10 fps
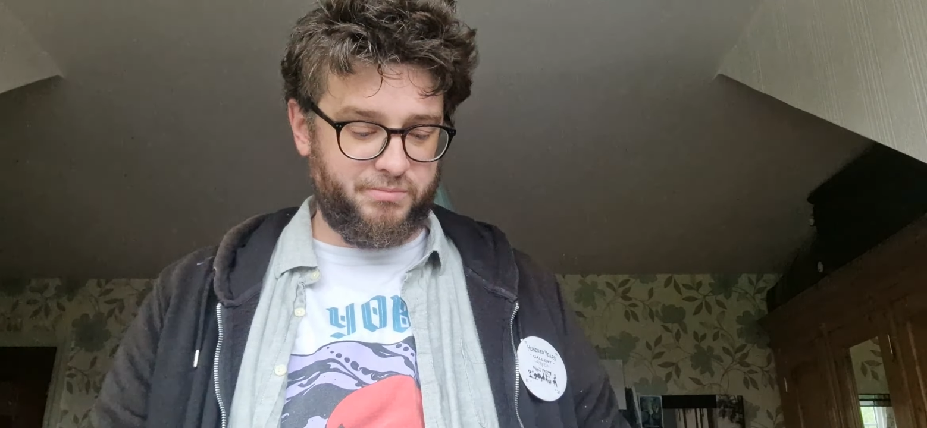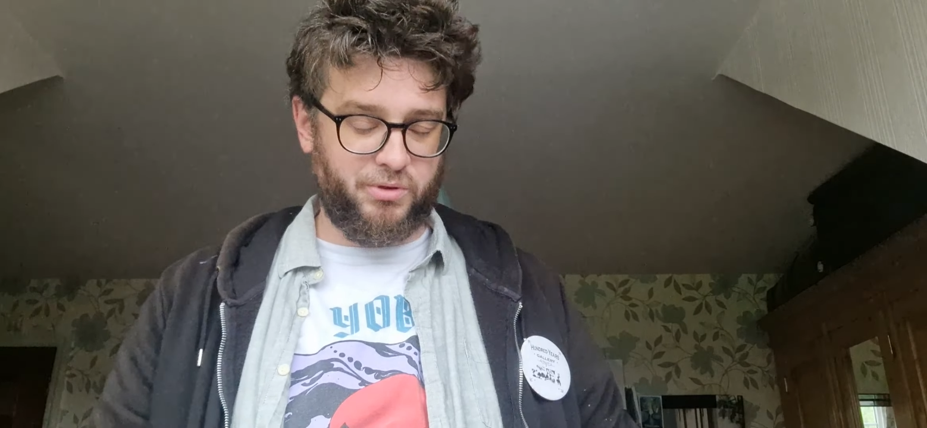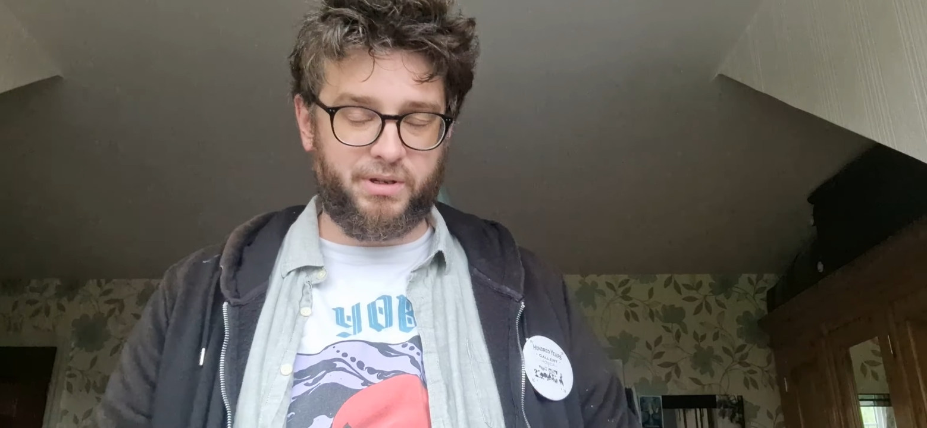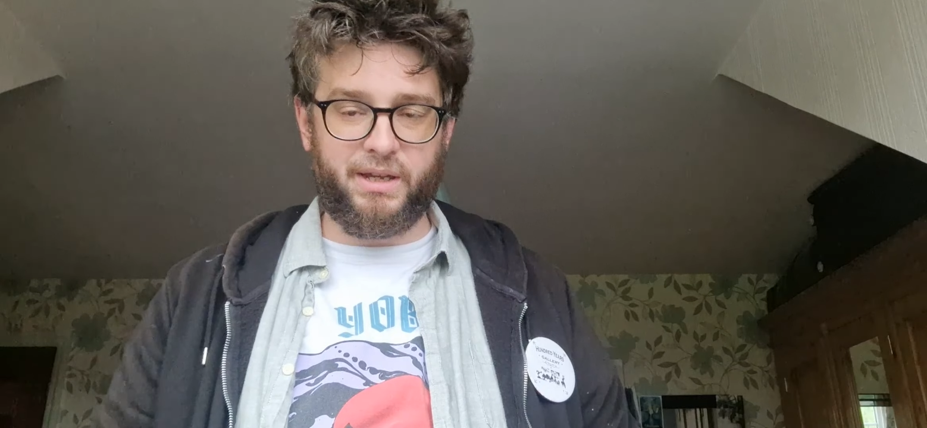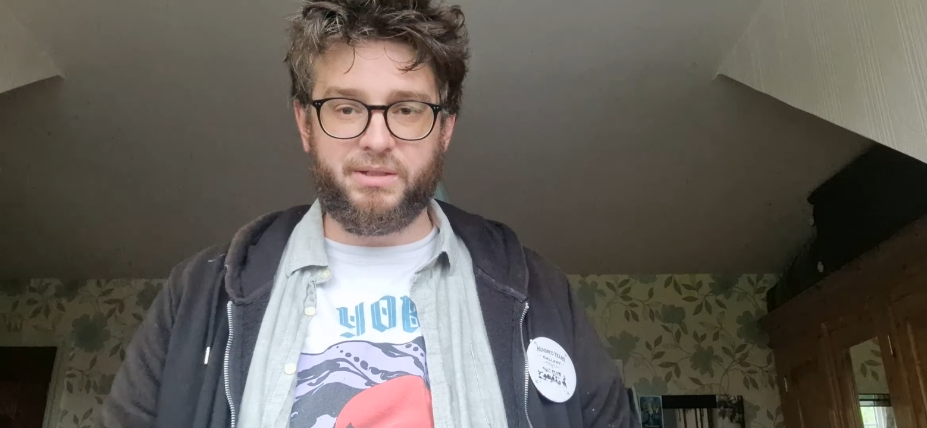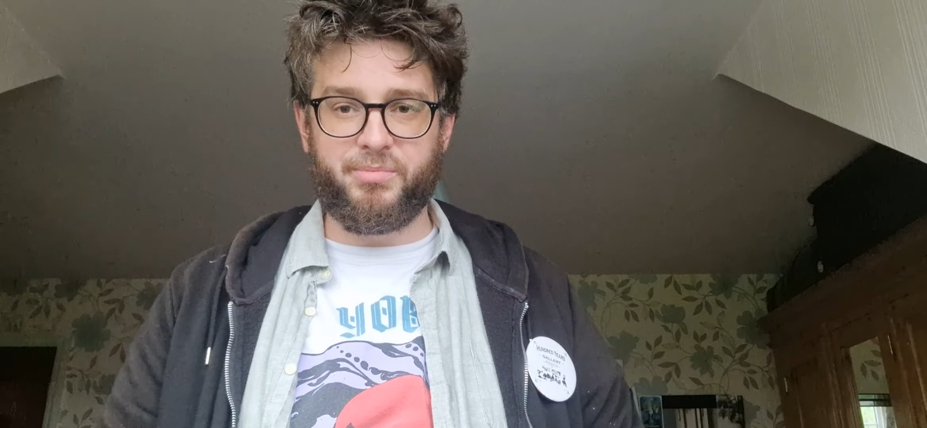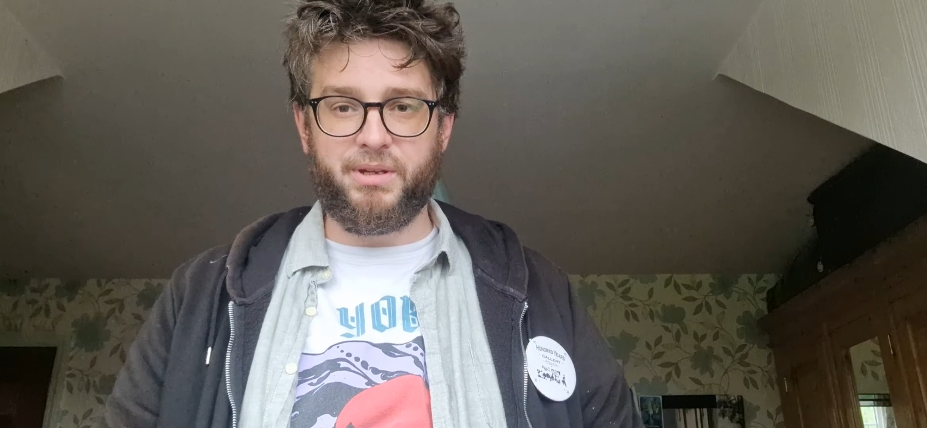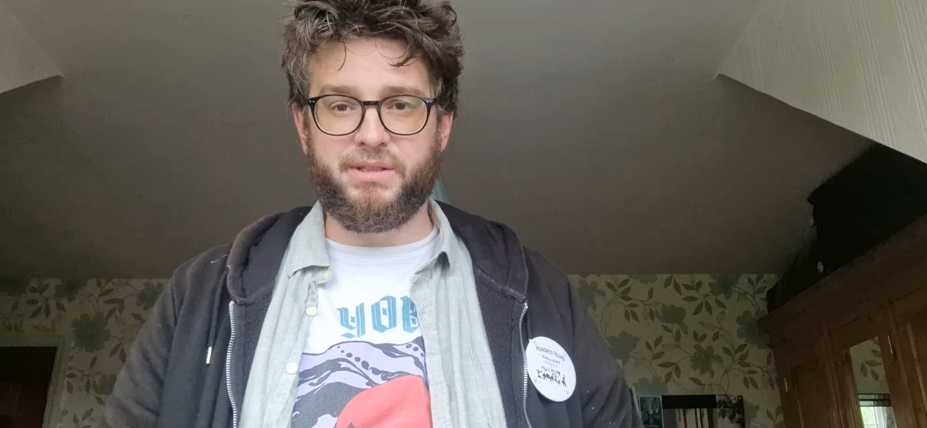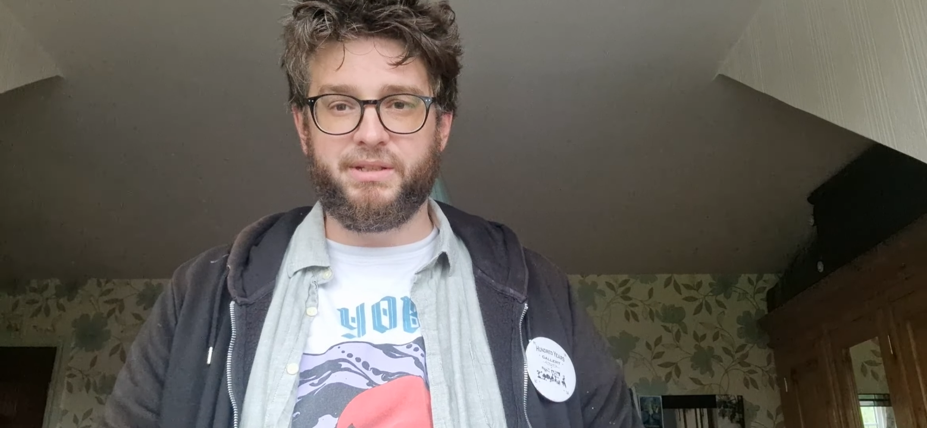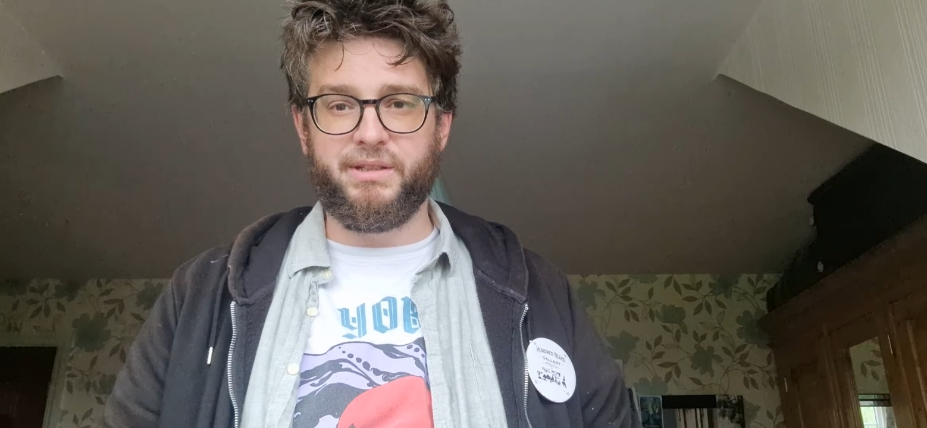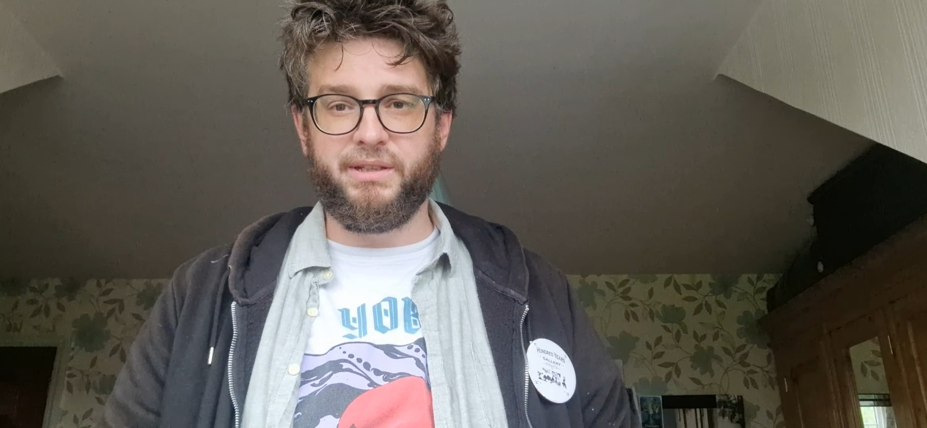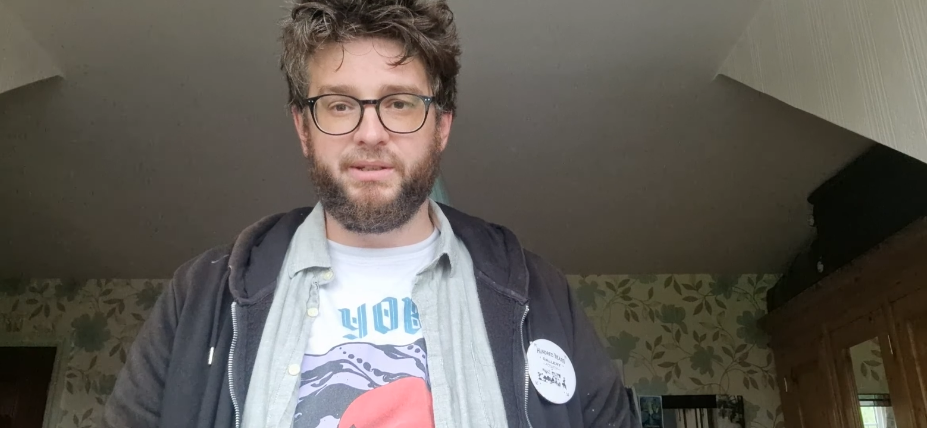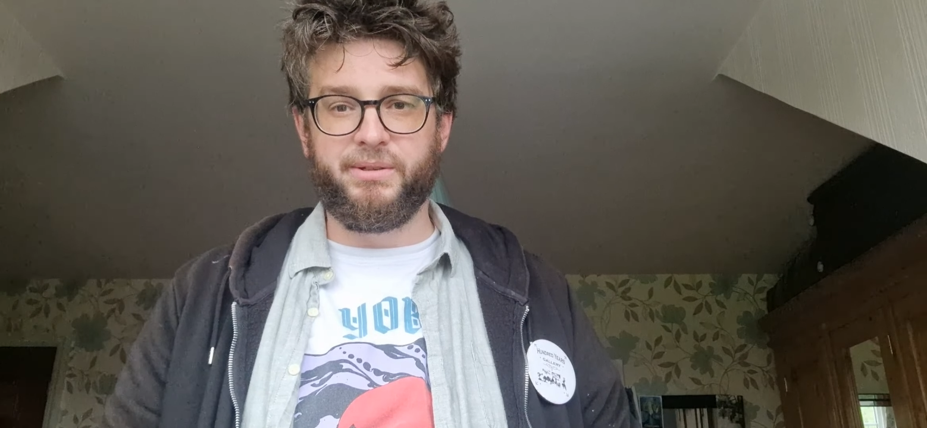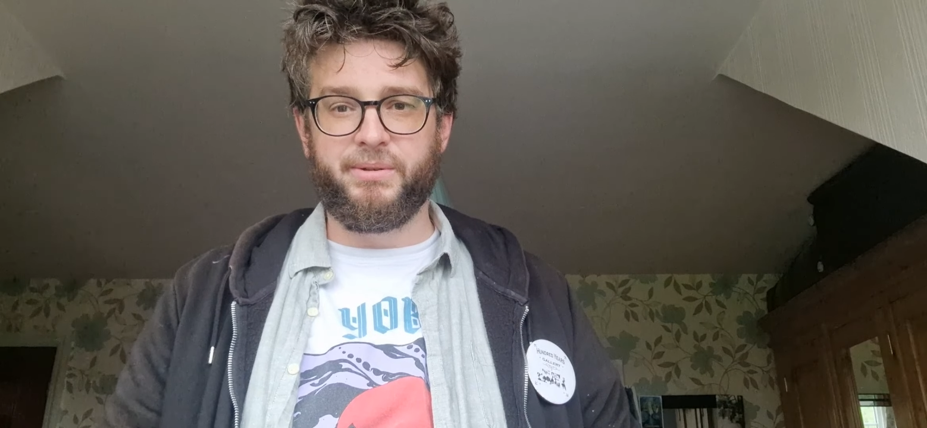bookcase basically.